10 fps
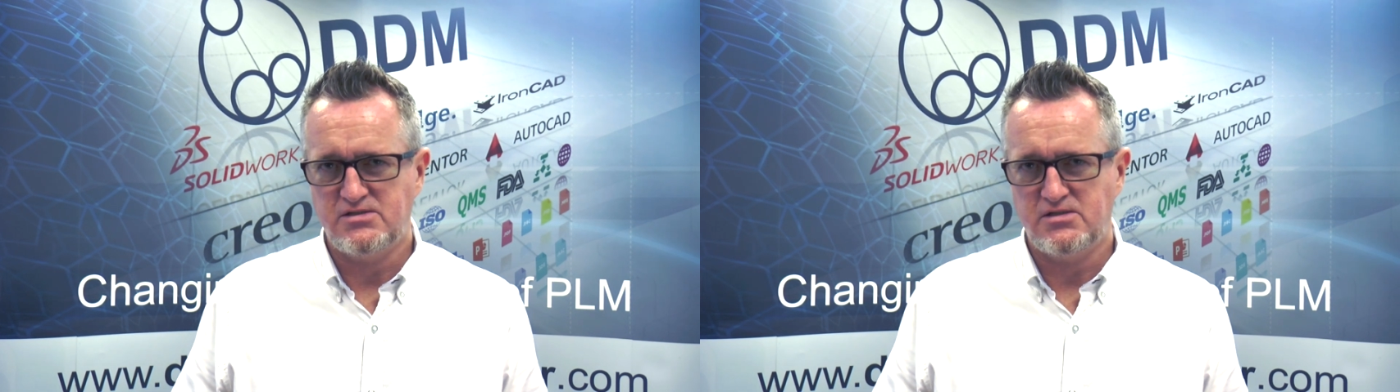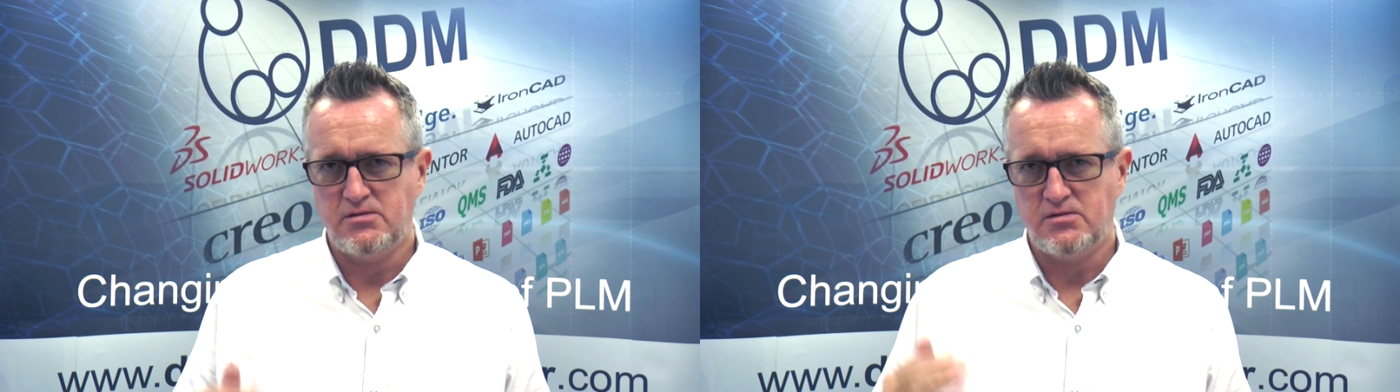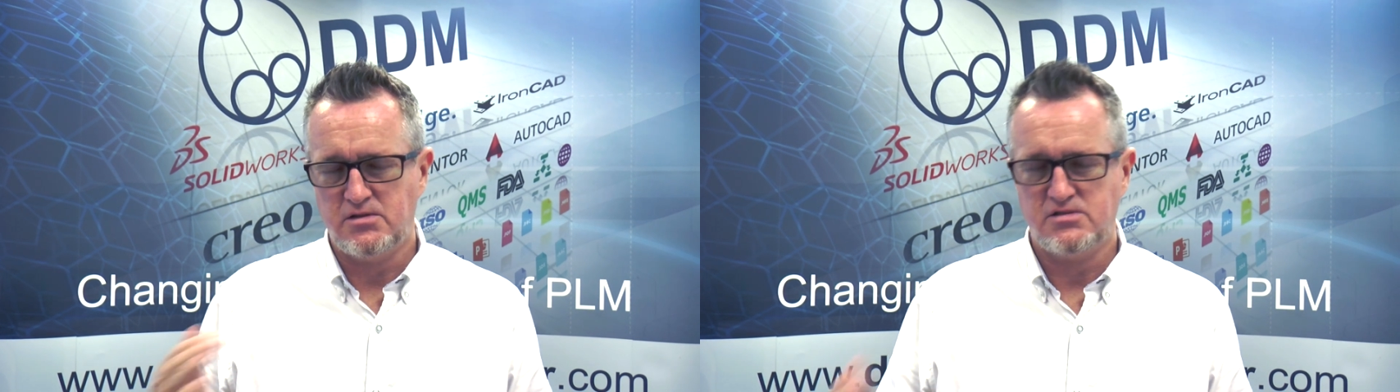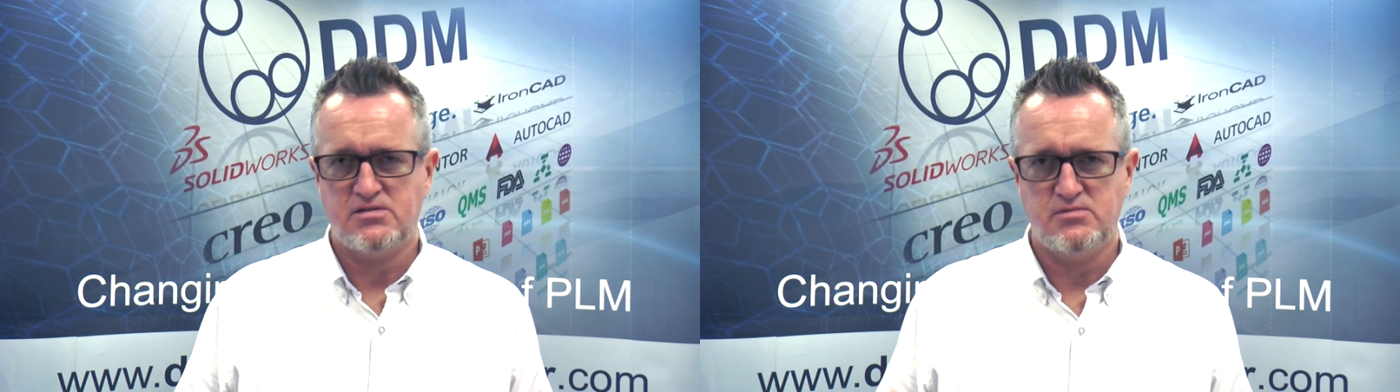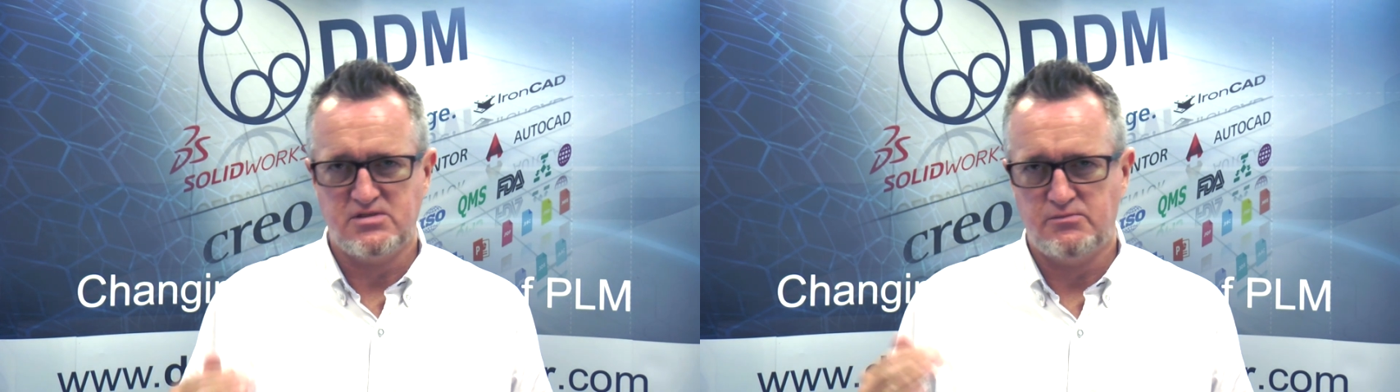to
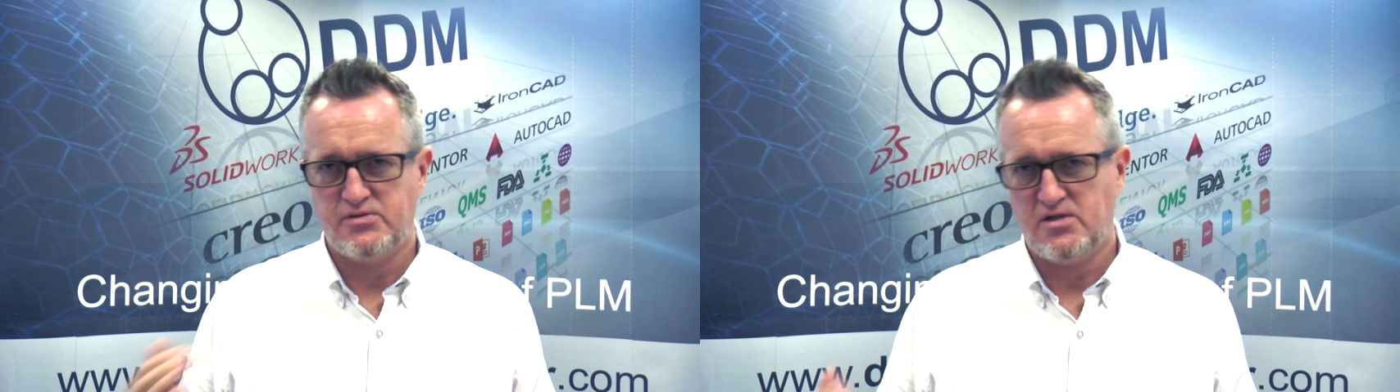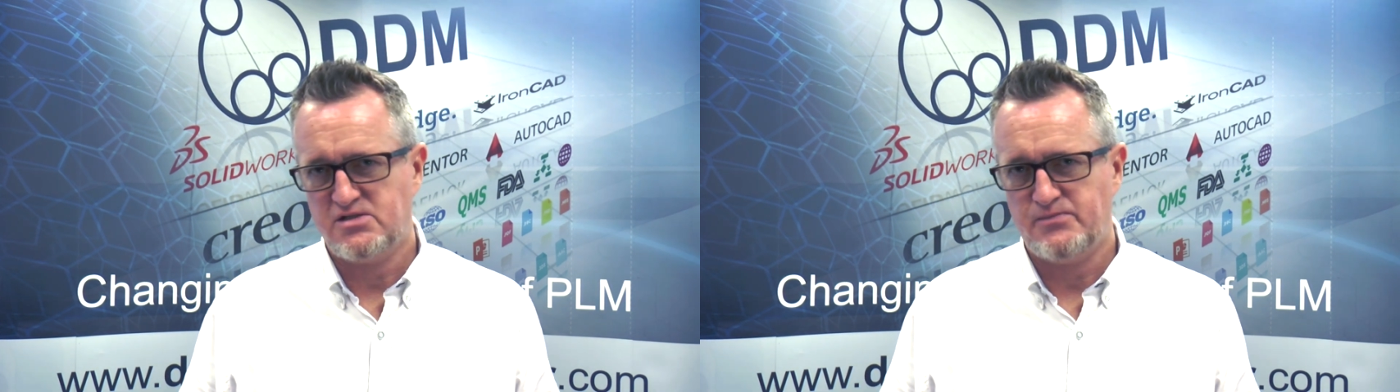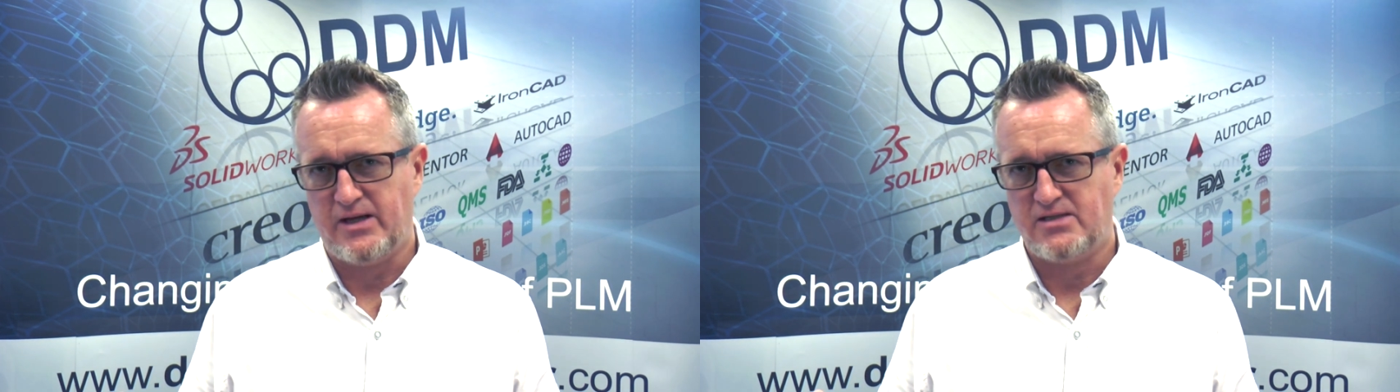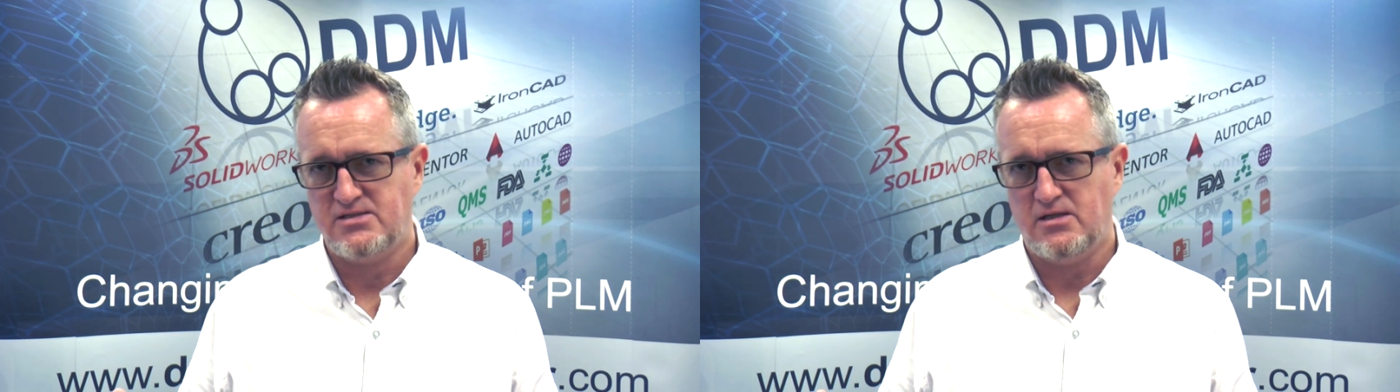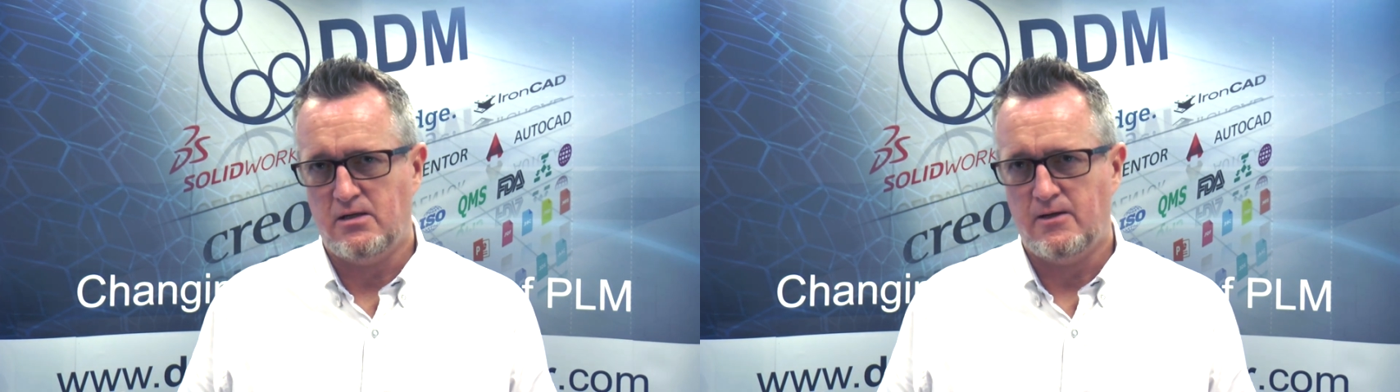customers and
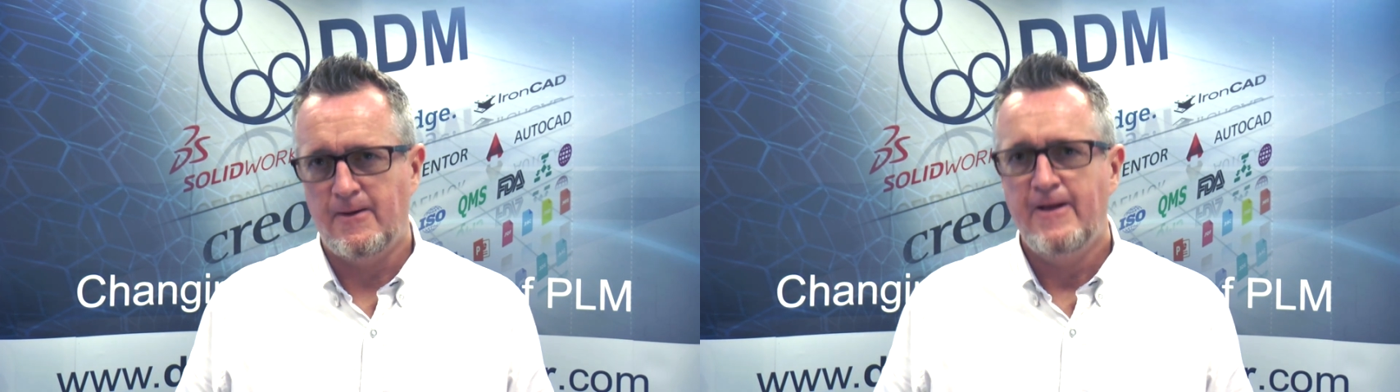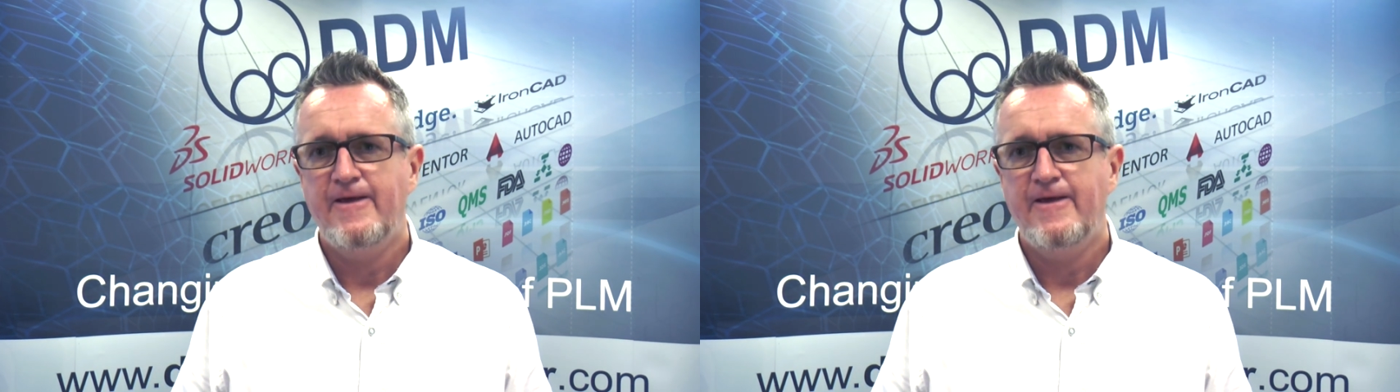prospects are